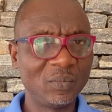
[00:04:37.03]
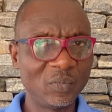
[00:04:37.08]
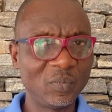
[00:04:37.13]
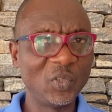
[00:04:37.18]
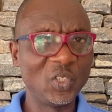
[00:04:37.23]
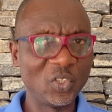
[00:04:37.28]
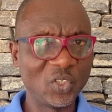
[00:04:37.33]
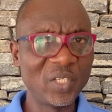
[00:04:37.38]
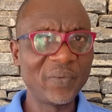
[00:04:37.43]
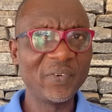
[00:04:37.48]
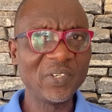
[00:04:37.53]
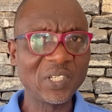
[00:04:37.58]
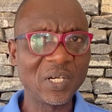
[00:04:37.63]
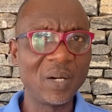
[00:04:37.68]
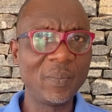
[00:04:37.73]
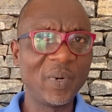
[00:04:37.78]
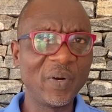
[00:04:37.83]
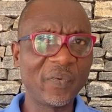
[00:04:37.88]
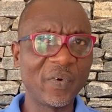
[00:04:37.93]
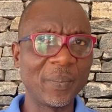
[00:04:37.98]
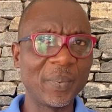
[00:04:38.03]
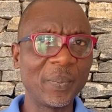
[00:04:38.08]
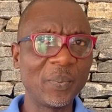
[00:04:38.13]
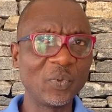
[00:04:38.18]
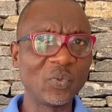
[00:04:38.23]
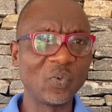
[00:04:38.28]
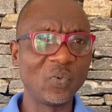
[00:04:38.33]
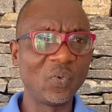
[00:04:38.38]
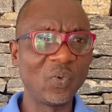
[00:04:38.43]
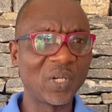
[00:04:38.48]
it's even common for people
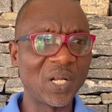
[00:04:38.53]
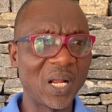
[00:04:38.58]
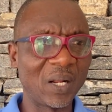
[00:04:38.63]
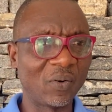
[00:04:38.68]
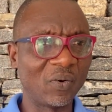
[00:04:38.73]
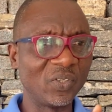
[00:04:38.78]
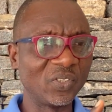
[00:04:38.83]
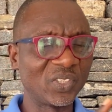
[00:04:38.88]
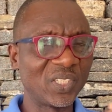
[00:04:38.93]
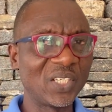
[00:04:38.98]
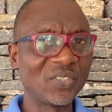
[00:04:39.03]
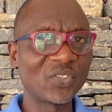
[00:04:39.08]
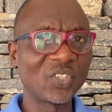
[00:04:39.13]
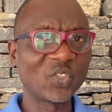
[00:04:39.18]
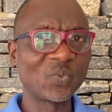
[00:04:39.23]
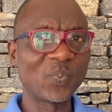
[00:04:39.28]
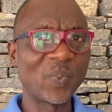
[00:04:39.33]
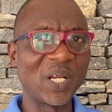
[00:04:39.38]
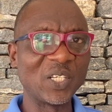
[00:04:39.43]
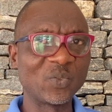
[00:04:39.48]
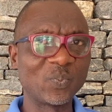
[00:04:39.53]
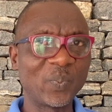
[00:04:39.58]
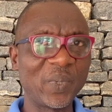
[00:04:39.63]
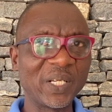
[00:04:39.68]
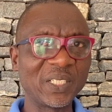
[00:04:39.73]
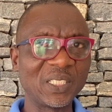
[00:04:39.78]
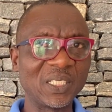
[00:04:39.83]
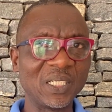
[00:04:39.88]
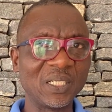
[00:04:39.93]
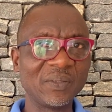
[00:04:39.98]
to look at consensus
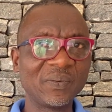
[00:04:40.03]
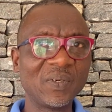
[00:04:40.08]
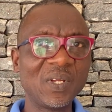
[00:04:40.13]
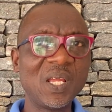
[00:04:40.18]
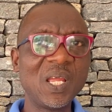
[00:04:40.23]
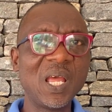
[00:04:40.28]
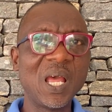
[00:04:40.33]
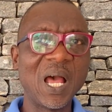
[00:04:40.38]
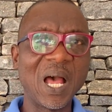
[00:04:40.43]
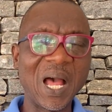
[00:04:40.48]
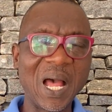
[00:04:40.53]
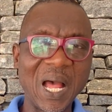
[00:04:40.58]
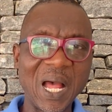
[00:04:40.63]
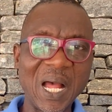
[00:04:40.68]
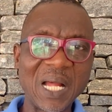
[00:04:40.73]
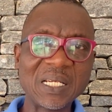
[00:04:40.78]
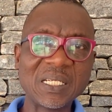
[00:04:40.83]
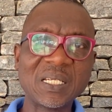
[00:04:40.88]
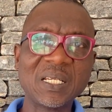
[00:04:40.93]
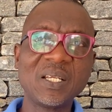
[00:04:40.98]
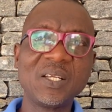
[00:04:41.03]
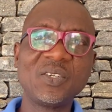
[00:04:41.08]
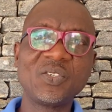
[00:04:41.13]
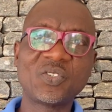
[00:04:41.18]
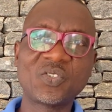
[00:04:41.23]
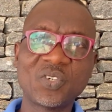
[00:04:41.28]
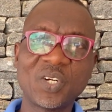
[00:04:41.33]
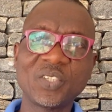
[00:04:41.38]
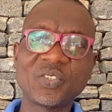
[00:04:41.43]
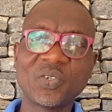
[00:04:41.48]
perspective and
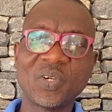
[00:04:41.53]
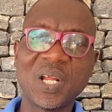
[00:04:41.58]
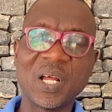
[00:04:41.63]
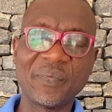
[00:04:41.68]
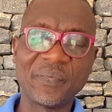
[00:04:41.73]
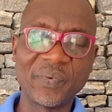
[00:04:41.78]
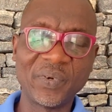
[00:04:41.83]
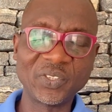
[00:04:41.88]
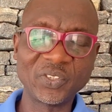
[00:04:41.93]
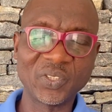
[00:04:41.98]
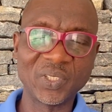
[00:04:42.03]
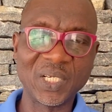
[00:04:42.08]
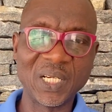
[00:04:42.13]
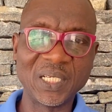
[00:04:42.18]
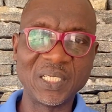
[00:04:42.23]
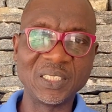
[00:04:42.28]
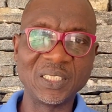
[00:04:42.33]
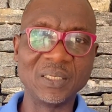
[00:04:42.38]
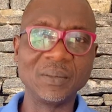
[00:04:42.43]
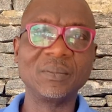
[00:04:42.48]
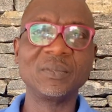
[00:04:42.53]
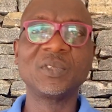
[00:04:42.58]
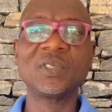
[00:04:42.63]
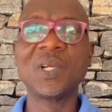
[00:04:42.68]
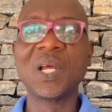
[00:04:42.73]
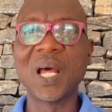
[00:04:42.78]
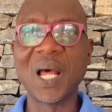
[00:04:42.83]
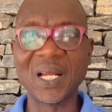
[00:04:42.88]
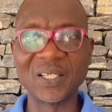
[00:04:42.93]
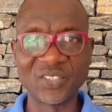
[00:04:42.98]
structural functionalism
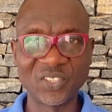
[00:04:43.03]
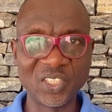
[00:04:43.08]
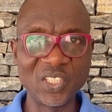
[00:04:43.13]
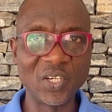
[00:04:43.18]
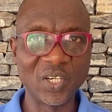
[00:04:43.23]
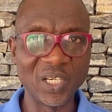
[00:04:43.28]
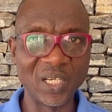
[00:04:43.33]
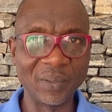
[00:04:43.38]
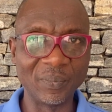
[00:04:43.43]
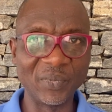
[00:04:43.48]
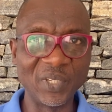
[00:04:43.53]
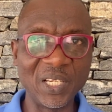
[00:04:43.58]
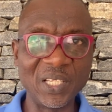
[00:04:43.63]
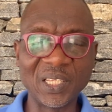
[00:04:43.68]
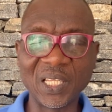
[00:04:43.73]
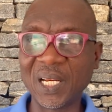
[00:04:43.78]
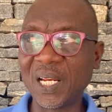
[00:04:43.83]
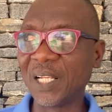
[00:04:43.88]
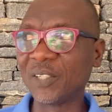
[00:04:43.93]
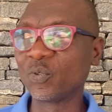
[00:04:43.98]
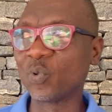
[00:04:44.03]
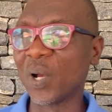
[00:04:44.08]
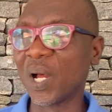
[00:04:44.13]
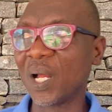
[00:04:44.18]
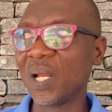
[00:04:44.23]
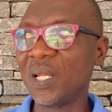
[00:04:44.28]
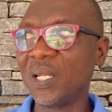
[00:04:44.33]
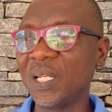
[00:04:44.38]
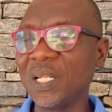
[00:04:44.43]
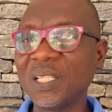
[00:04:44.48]
as synonym,
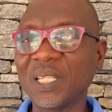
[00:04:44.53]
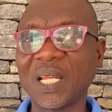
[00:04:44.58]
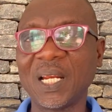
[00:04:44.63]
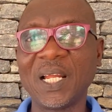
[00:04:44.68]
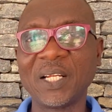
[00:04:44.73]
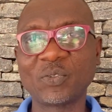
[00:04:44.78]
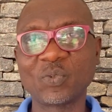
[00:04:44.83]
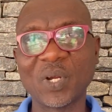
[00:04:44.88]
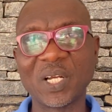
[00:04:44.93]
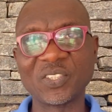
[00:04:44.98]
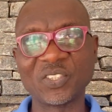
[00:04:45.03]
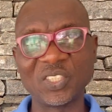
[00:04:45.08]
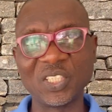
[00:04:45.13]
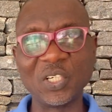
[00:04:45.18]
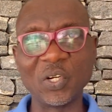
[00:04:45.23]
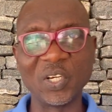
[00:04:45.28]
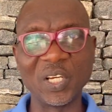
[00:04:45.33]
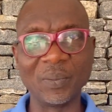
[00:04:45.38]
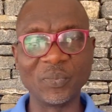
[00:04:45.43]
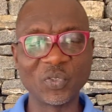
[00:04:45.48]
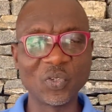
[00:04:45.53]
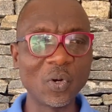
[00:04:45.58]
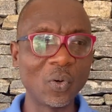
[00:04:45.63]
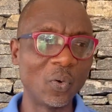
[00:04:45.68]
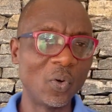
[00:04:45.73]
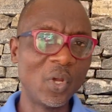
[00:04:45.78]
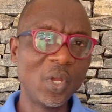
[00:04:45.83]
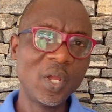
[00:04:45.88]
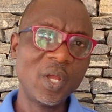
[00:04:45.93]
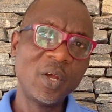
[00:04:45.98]
intellectual synonym.
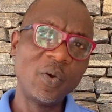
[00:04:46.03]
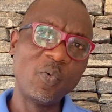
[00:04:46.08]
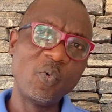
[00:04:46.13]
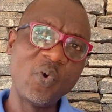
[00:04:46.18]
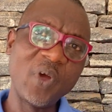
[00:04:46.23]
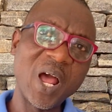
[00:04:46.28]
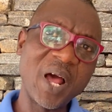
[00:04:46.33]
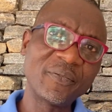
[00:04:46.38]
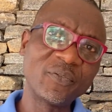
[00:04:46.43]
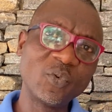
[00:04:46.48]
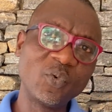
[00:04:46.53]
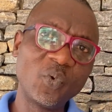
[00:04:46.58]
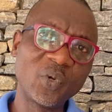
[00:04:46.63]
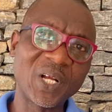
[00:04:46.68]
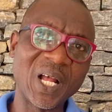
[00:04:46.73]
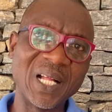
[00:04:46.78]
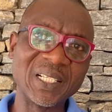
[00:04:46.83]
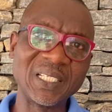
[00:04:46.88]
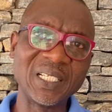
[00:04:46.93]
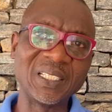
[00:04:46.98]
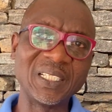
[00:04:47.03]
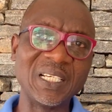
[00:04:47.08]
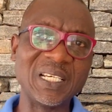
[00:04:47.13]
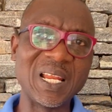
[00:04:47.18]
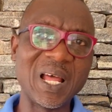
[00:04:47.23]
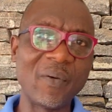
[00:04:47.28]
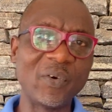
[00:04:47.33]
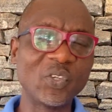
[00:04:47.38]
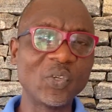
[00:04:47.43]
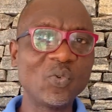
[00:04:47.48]
So we have to look at it in
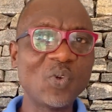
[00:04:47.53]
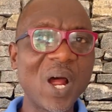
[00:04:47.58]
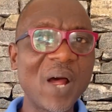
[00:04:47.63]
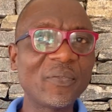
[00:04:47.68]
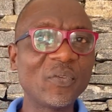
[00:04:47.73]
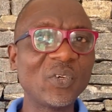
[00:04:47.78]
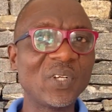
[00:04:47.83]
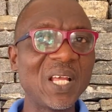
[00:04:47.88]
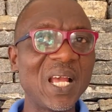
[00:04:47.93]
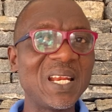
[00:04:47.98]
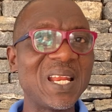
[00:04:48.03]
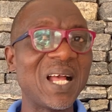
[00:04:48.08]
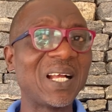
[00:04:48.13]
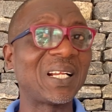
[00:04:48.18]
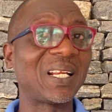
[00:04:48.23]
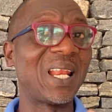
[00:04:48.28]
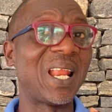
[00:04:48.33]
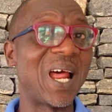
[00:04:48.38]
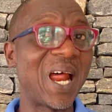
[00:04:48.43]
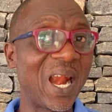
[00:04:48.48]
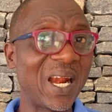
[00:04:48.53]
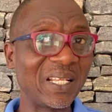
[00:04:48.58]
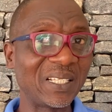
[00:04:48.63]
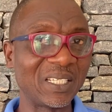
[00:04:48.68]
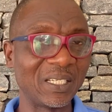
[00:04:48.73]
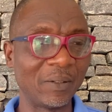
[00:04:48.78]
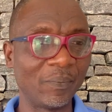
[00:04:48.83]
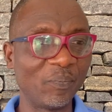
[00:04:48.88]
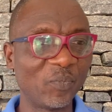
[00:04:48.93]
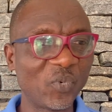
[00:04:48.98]
that way. So you have to get that
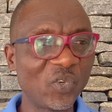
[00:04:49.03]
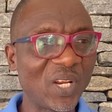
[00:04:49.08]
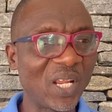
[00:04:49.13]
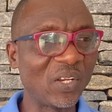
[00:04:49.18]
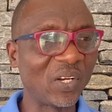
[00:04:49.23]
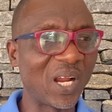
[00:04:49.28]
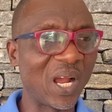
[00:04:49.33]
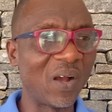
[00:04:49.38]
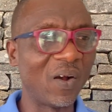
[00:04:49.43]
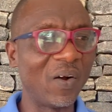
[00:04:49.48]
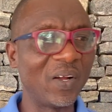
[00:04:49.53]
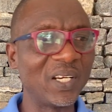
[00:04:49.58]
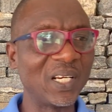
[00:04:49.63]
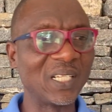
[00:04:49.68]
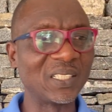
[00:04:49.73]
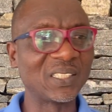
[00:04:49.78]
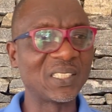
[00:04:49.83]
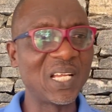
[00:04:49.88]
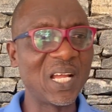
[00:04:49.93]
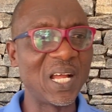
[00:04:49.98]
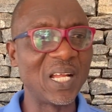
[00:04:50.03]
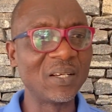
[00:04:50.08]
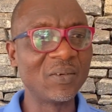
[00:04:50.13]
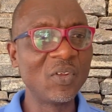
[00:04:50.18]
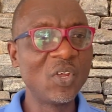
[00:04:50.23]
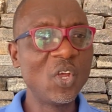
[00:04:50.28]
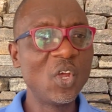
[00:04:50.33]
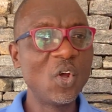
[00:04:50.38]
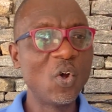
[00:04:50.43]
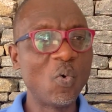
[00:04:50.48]
clarity so that you can understand
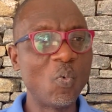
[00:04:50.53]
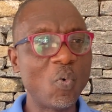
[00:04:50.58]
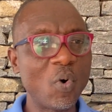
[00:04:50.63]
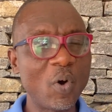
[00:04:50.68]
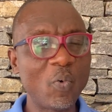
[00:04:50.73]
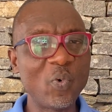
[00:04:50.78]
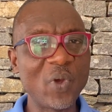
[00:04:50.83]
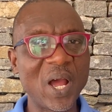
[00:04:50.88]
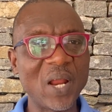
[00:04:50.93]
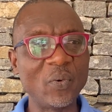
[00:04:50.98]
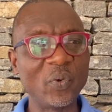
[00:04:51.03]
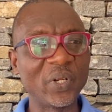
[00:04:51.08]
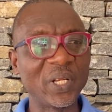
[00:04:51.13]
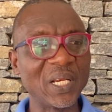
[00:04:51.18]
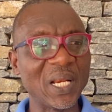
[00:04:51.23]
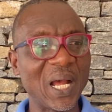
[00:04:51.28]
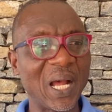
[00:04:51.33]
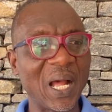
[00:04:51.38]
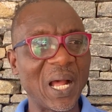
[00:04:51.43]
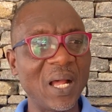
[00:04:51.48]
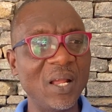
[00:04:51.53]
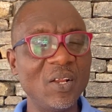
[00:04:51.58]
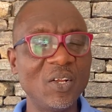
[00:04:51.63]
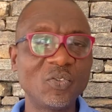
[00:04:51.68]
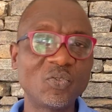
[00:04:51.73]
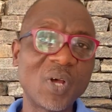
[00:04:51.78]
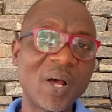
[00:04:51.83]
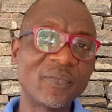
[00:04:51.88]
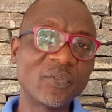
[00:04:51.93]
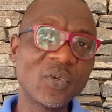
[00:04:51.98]
what we are looking at.
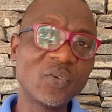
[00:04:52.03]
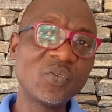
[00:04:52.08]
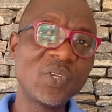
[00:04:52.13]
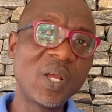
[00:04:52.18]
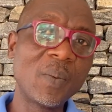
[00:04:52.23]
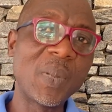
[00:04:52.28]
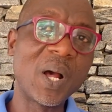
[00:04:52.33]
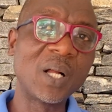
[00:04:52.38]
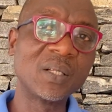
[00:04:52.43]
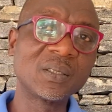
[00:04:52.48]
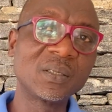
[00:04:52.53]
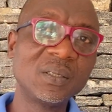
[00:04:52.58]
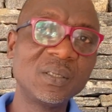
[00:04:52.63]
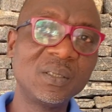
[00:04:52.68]
So I've told you about